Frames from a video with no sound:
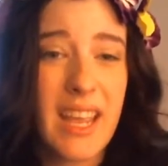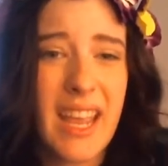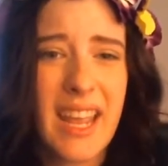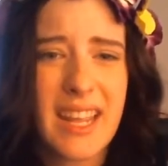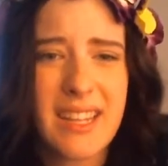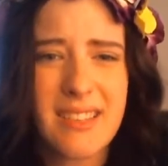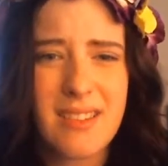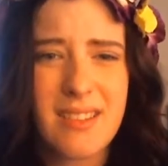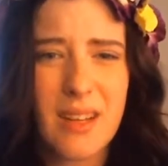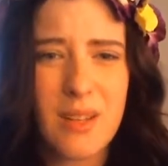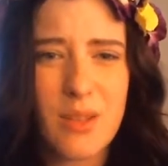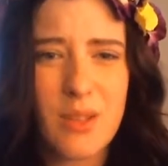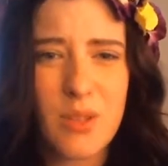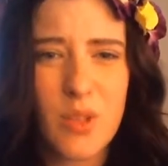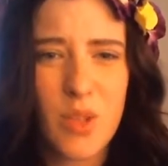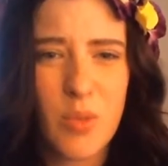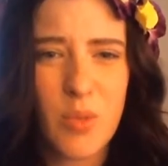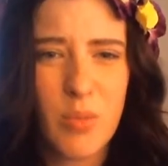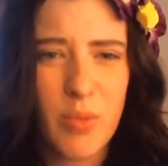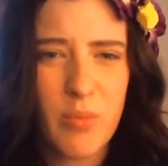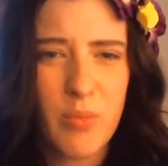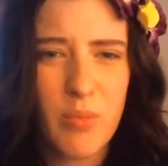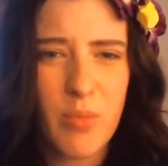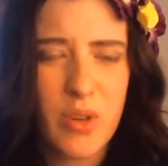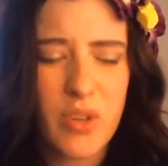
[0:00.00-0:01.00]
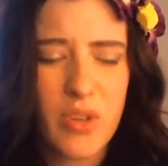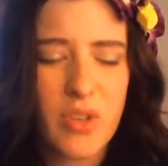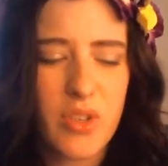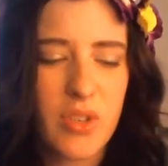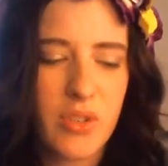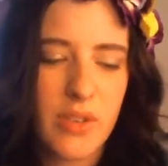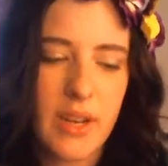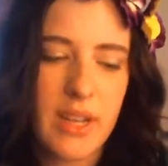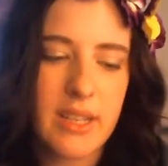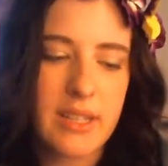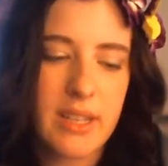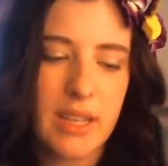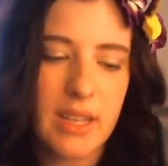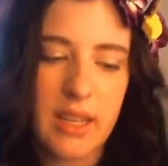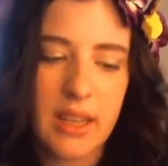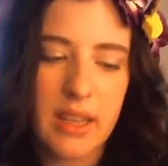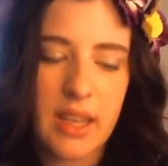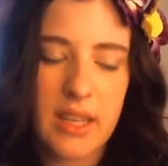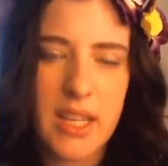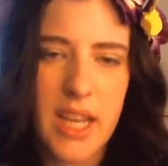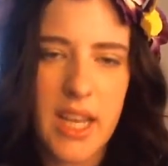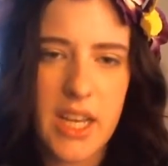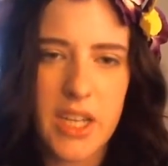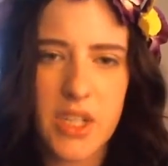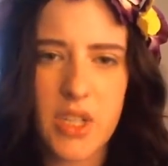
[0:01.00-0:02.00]
It's not super moisturizing, and the
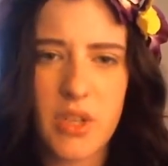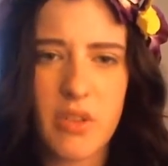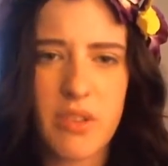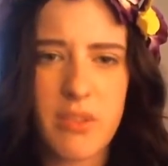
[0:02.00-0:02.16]
texture